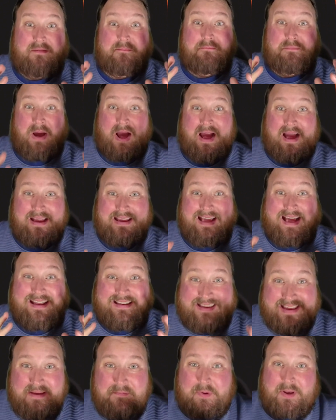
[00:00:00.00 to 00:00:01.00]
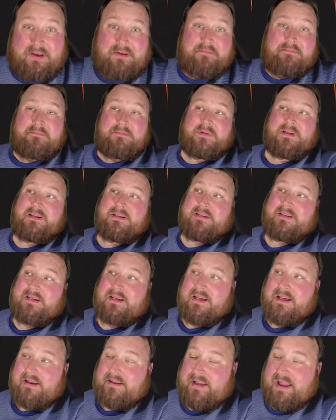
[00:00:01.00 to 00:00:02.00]
by a demon.
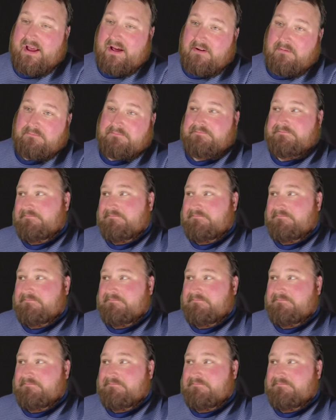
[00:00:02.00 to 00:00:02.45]
Now,